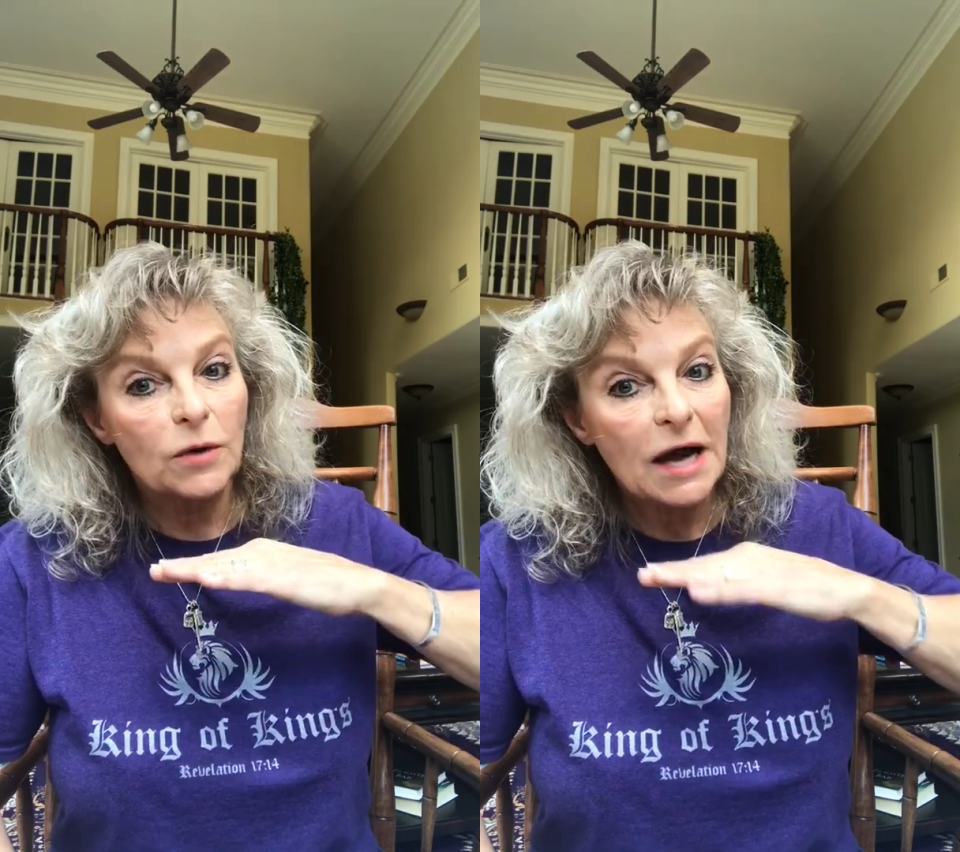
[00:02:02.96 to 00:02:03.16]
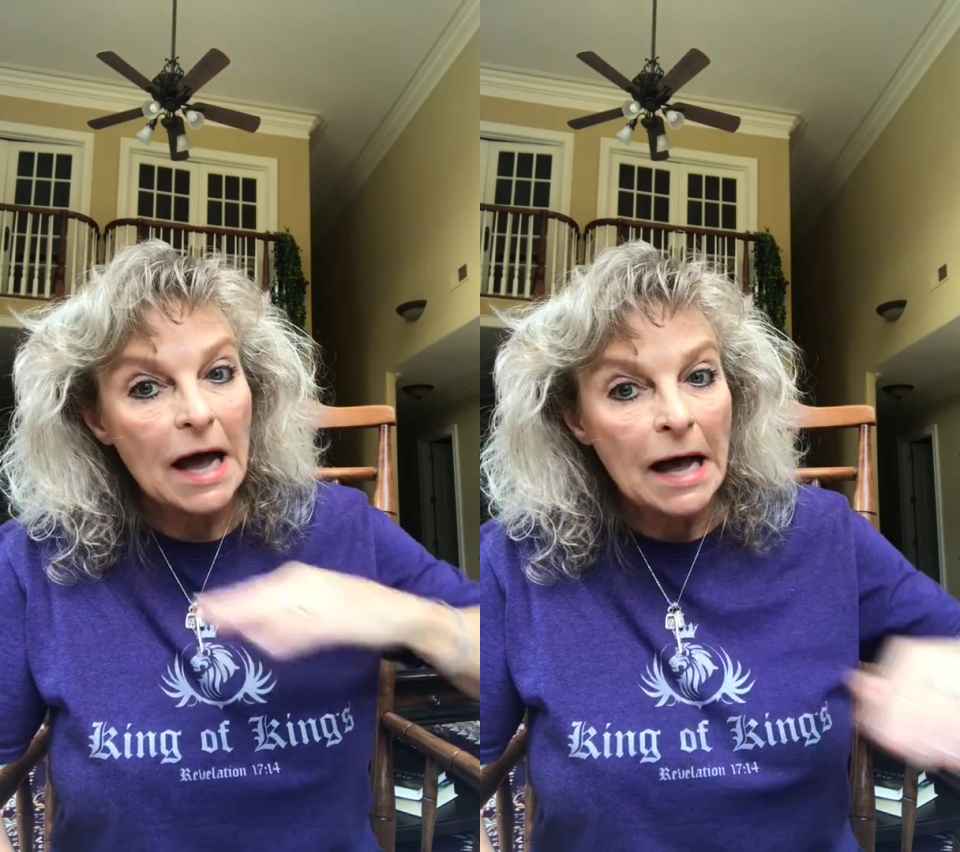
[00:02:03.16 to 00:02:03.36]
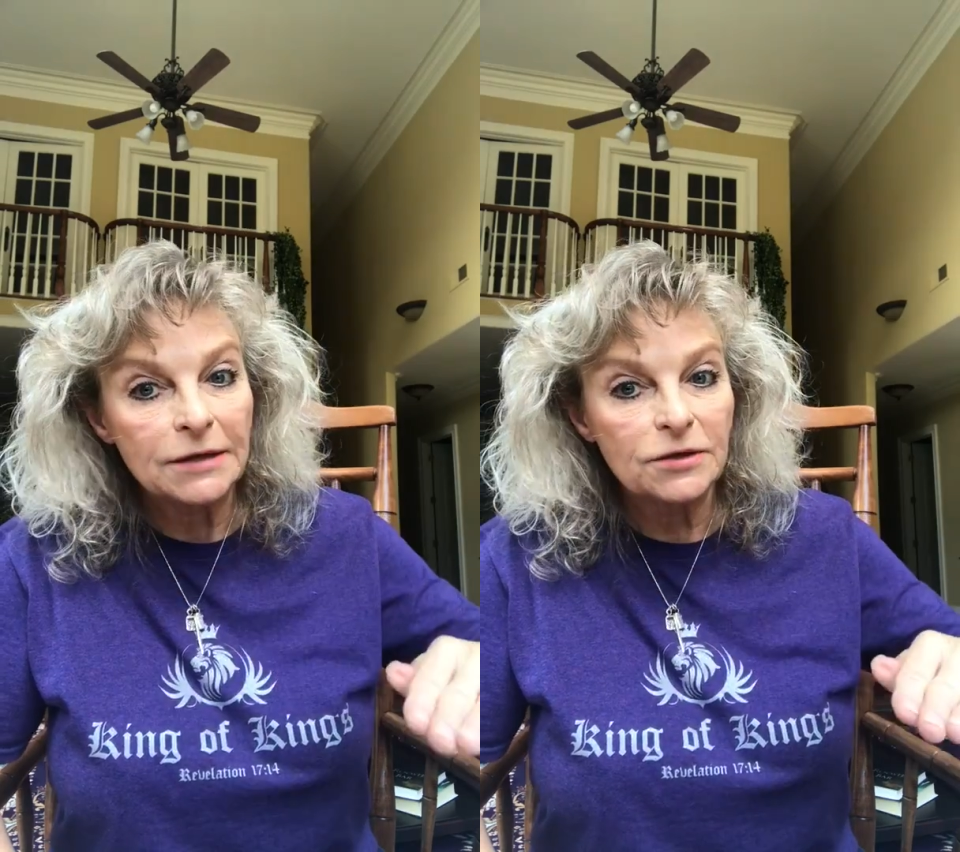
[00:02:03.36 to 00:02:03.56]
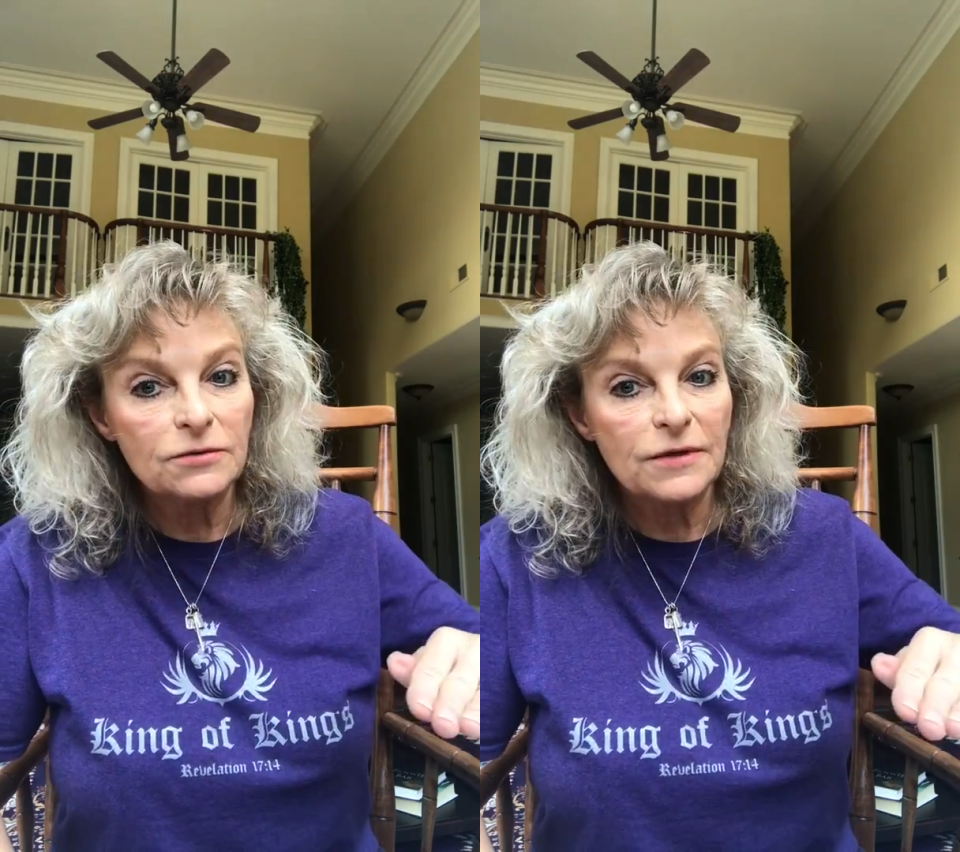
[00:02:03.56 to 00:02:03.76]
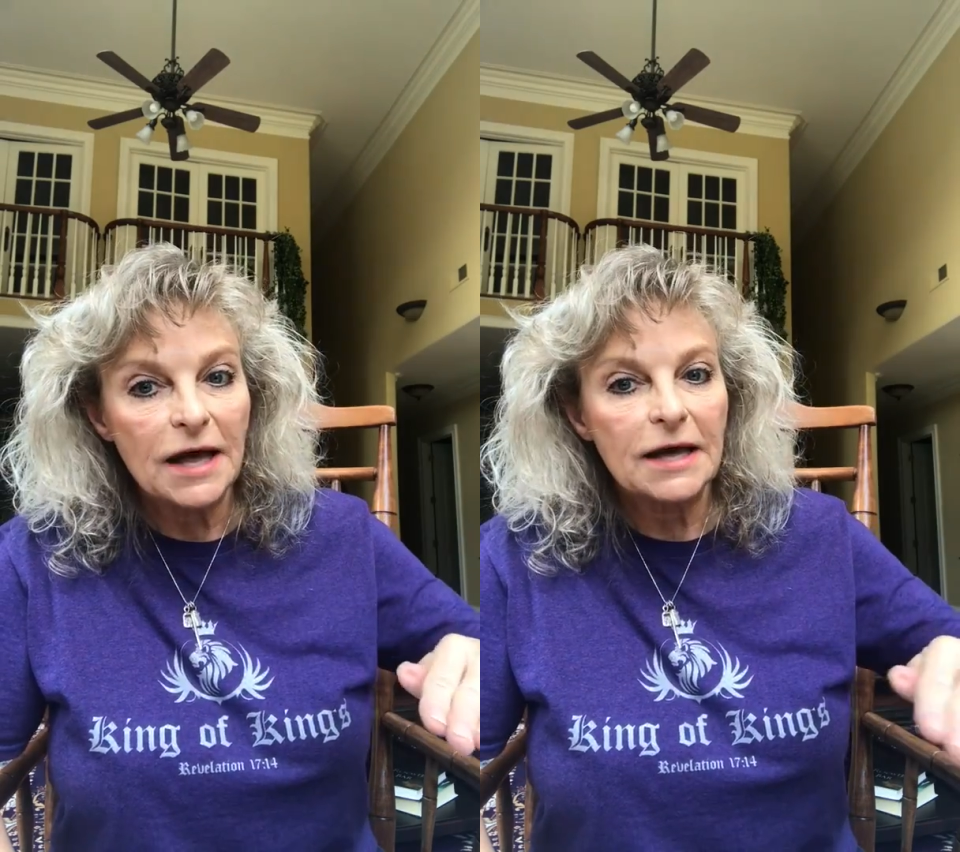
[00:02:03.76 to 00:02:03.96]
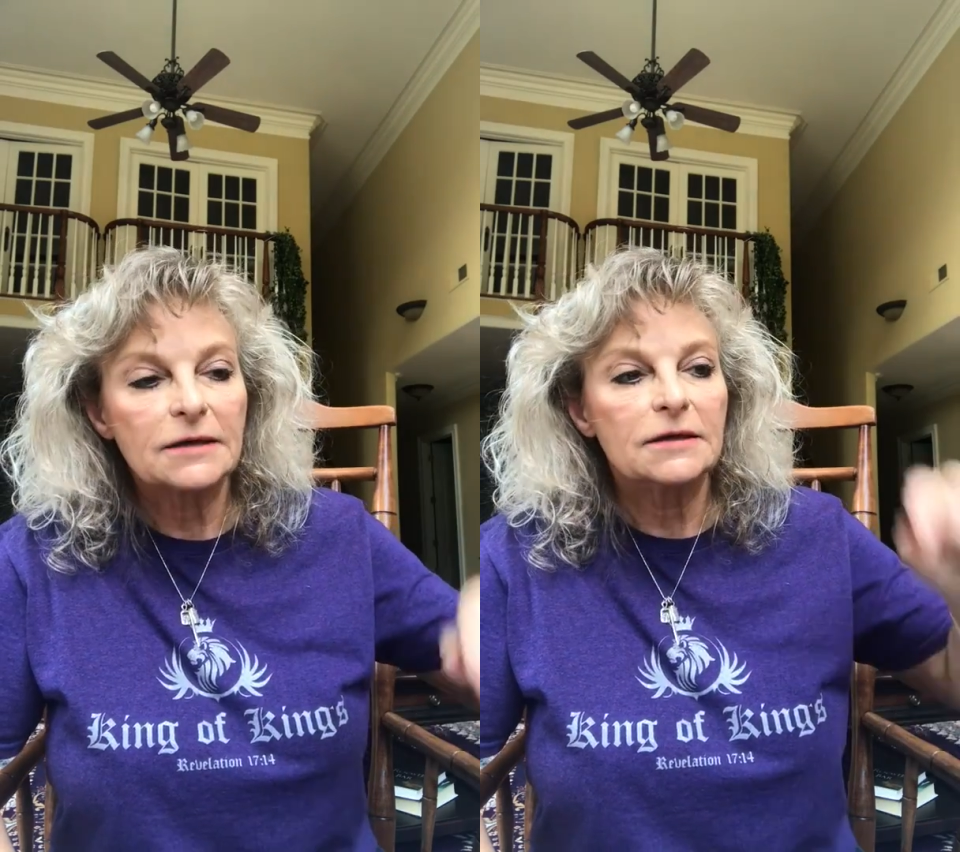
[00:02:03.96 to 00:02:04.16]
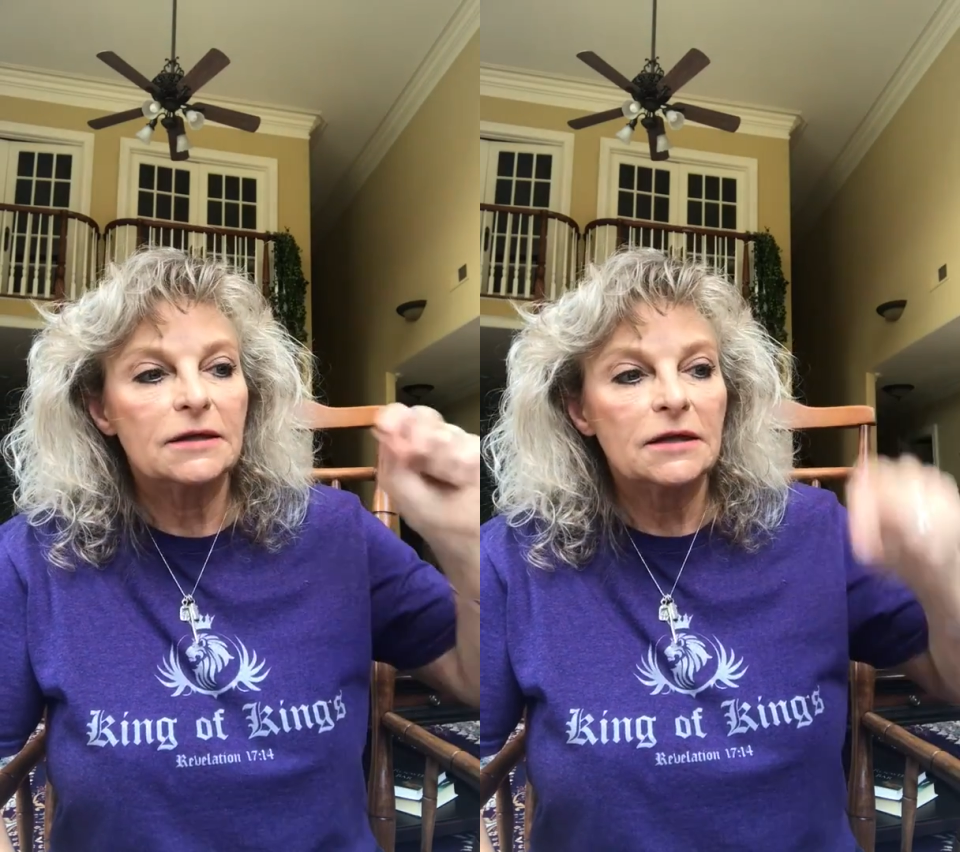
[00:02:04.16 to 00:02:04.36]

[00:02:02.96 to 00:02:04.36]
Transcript: when I do that,